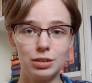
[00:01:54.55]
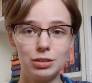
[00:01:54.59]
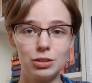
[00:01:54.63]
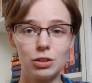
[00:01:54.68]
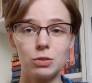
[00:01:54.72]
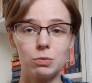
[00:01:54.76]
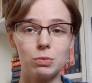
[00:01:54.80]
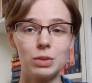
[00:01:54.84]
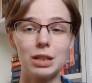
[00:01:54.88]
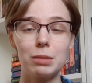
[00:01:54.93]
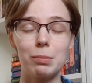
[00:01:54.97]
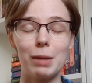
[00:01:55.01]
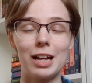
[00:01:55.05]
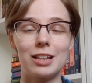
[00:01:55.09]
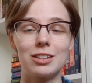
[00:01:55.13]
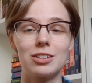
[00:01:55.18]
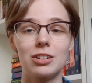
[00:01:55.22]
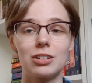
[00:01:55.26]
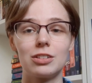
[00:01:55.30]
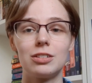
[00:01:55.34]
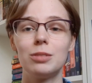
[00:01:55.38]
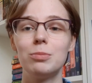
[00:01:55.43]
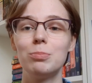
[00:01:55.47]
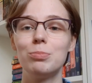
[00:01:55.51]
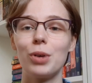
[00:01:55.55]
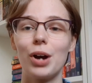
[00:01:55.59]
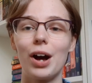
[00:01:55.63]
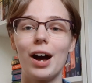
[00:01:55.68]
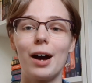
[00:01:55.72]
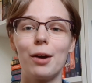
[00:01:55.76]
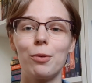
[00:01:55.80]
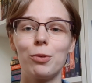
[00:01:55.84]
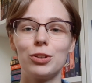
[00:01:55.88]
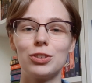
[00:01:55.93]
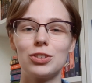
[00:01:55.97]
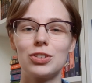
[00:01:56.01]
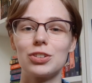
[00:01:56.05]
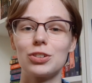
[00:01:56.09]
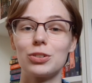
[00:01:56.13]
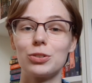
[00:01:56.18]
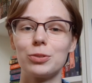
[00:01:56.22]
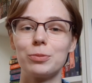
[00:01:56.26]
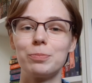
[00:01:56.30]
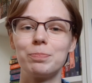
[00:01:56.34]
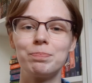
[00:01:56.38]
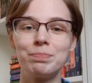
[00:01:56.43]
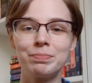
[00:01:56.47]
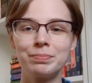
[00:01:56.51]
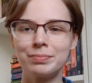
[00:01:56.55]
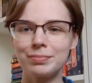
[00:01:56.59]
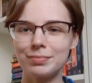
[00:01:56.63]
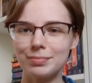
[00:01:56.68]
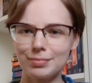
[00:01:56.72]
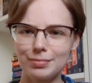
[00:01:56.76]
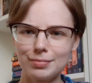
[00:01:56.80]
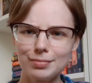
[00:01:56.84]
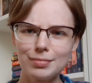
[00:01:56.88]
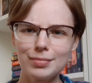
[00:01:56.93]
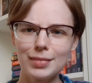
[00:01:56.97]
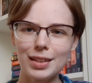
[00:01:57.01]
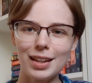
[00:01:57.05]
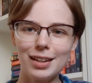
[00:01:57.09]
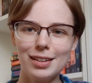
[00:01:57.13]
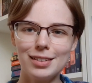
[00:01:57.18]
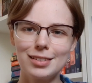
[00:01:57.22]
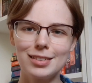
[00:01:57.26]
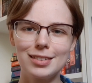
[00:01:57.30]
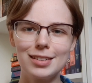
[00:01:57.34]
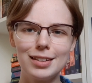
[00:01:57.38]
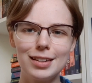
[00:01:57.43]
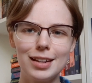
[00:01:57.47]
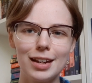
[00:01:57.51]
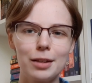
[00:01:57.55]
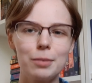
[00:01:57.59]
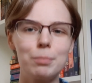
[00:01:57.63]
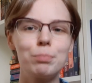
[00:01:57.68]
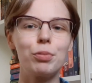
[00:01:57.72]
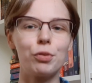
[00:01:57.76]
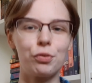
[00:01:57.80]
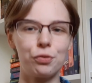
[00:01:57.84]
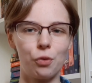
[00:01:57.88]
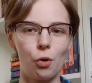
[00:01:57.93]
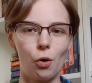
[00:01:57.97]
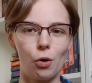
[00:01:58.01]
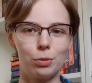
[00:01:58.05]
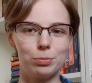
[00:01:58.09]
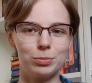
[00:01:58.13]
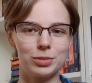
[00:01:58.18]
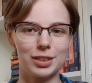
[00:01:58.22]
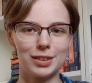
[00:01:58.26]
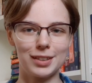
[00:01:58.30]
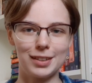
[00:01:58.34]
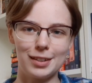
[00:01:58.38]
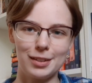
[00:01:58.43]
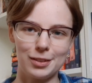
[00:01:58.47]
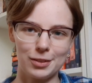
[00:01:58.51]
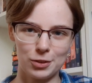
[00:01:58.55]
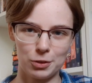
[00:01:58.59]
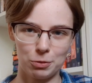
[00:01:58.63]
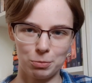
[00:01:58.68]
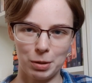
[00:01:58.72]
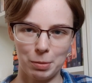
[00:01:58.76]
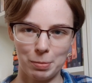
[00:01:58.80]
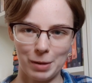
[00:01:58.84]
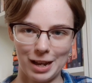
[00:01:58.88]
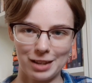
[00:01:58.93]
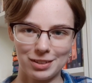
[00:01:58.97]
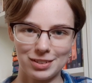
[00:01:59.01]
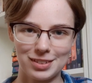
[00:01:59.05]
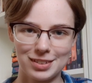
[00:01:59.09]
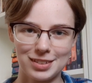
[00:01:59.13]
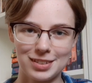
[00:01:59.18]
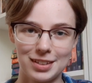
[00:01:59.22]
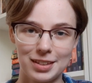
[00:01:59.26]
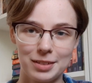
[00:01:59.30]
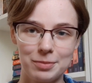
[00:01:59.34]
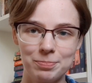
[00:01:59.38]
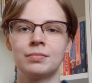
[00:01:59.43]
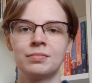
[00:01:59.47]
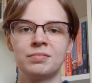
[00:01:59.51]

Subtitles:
Doesn't really matter, but I want to see it performed in some capacity.